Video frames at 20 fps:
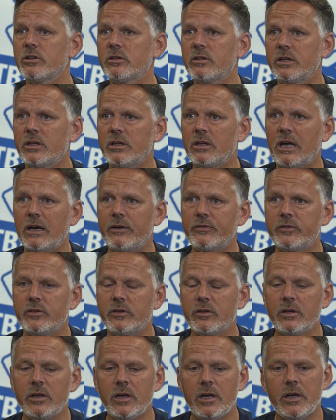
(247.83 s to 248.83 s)
I think you have
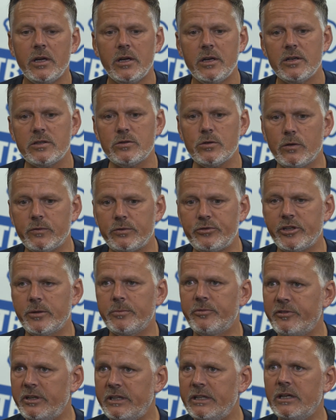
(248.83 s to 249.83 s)
to sort of
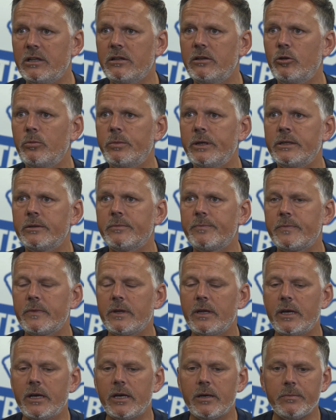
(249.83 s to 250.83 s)
drip feed it a little bit,
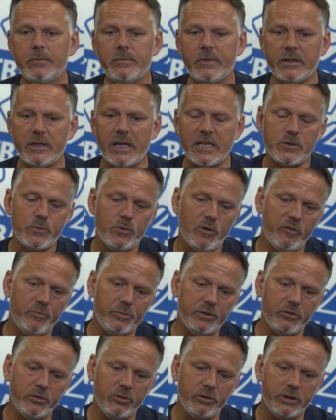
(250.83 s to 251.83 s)
and that's what I've
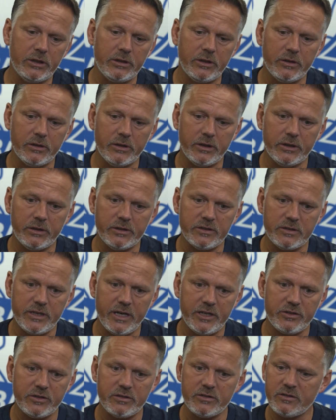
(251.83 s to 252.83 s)
been doing in the
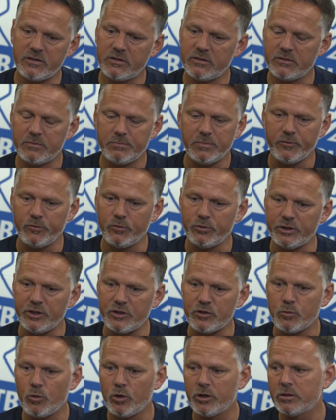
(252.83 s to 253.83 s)
sessions before
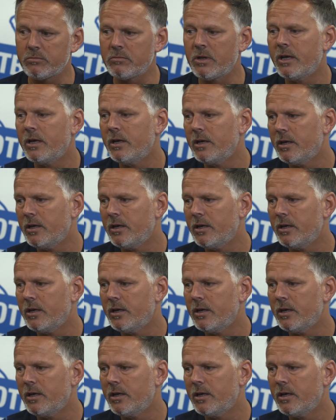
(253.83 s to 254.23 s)
each one,